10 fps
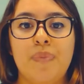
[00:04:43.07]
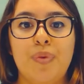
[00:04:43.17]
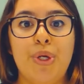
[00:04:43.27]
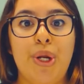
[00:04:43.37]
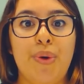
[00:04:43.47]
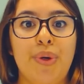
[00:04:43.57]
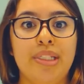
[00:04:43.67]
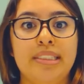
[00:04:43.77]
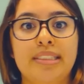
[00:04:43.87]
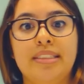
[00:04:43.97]

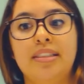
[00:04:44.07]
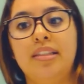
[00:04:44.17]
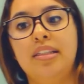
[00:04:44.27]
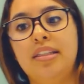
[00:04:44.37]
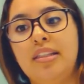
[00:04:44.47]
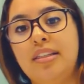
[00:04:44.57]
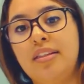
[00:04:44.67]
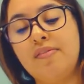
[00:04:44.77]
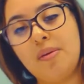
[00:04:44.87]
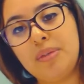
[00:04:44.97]
it's
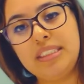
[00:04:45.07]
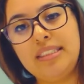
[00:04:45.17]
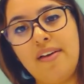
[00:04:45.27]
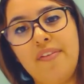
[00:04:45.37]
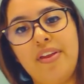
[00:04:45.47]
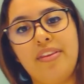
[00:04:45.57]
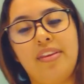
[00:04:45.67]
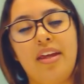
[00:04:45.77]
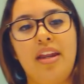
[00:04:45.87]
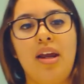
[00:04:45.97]
November
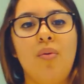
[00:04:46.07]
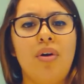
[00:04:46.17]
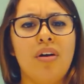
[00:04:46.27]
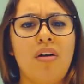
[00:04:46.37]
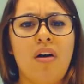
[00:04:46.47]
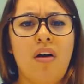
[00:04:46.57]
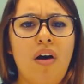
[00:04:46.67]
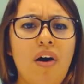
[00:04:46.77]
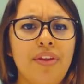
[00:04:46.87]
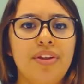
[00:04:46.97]
7th and I want to call
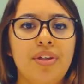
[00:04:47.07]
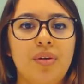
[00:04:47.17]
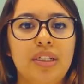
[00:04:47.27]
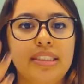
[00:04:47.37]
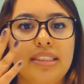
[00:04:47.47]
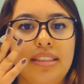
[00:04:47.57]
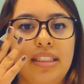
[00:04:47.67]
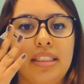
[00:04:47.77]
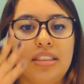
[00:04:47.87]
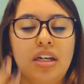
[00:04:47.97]
all the
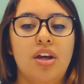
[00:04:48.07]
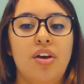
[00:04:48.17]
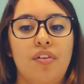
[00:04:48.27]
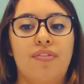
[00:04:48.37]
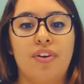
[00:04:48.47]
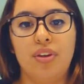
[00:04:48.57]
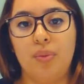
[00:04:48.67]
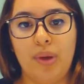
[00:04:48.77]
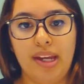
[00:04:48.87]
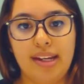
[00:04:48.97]
USSTs for the
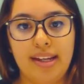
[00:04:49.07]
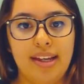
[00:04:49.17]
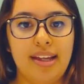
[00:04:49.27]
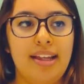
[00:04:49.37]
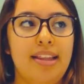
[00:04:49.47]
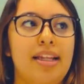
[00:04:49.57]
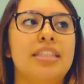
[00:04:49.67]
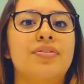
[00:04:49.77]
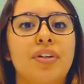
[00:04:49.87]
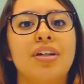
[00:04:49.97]
week.
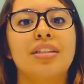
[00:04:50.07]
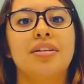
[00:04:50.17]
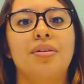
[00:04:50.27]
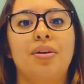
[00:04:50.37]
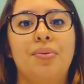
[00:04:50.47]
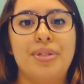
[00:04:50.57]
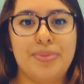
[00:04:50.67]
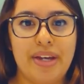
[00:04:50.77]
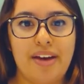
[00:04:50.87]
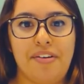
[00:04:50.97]
Let's focus on the ones
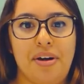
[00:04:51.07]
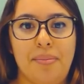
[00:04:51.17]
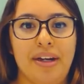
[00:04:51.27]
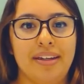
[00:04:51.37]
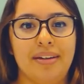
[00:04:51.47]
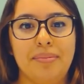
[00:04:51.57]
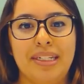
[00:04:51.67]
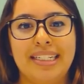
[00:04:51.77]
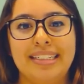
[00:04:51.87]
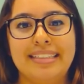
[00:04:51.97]
we have on our bucket,
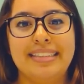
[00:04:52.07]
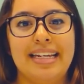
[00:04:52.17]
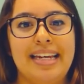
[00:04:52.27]
because